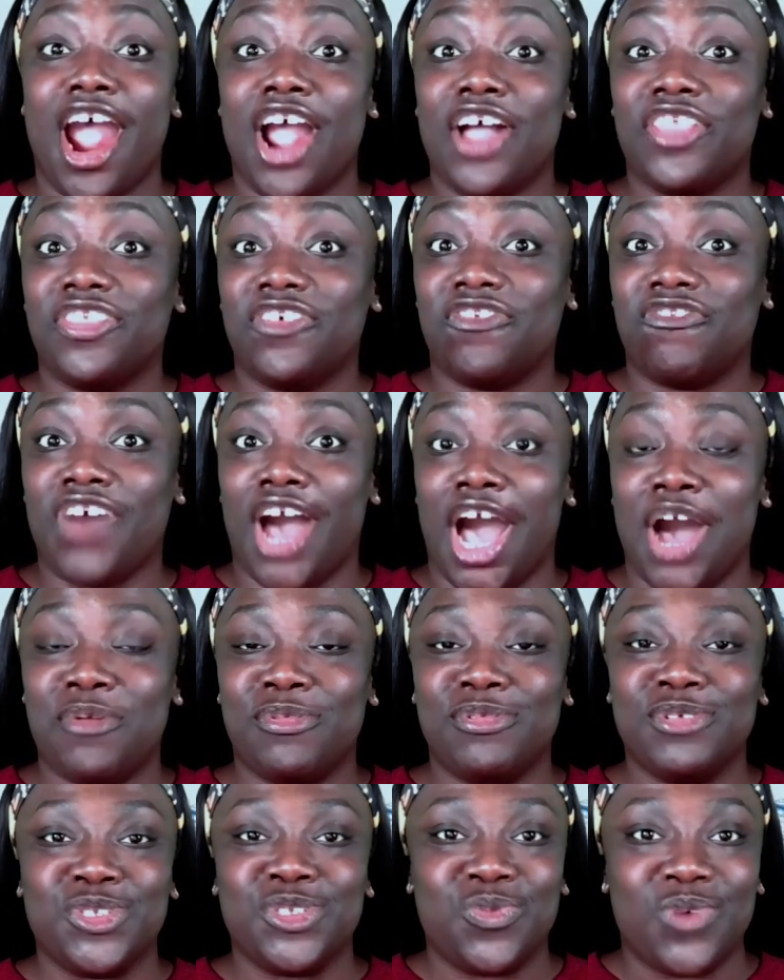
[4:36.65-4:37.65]
Are the
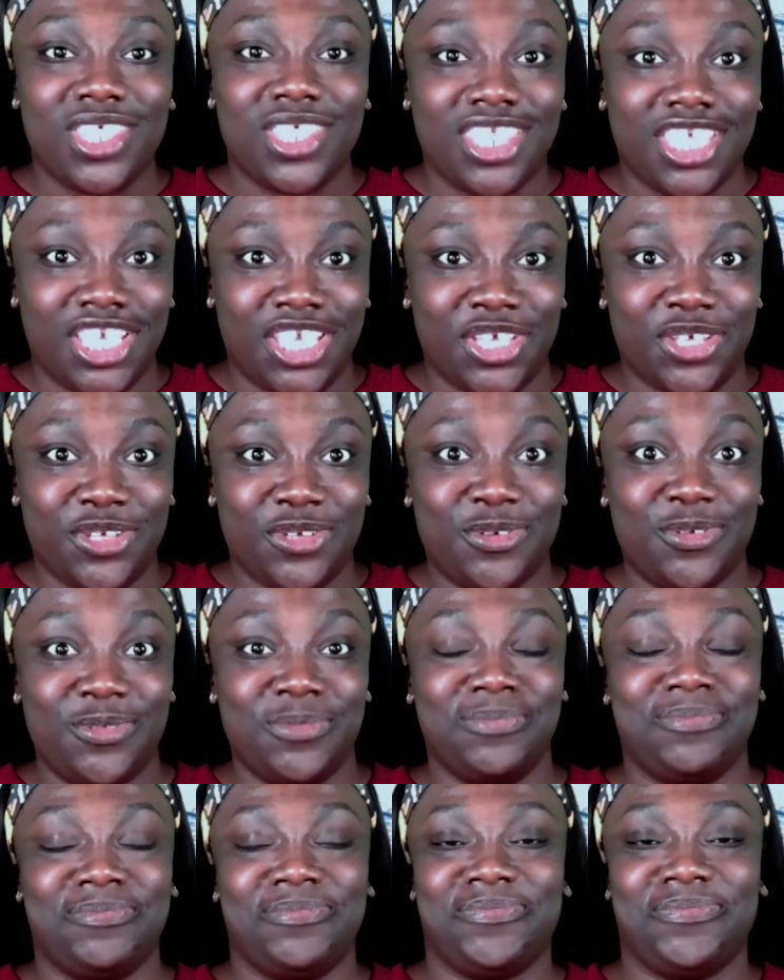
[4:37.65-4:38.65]
vowels with
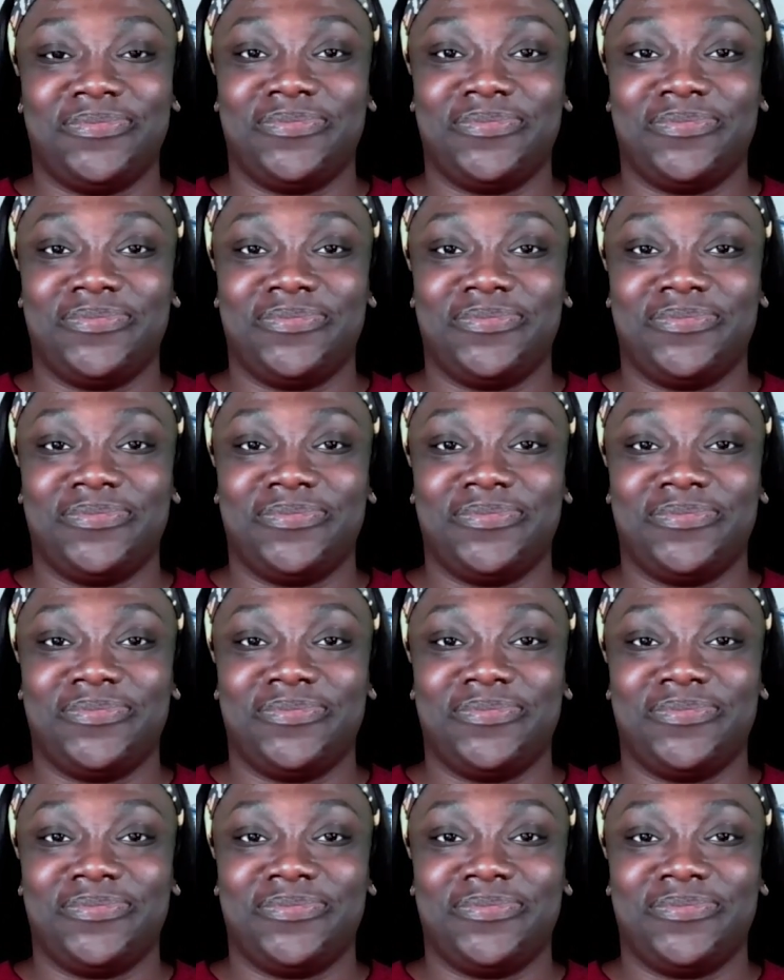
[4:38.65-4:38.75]
you?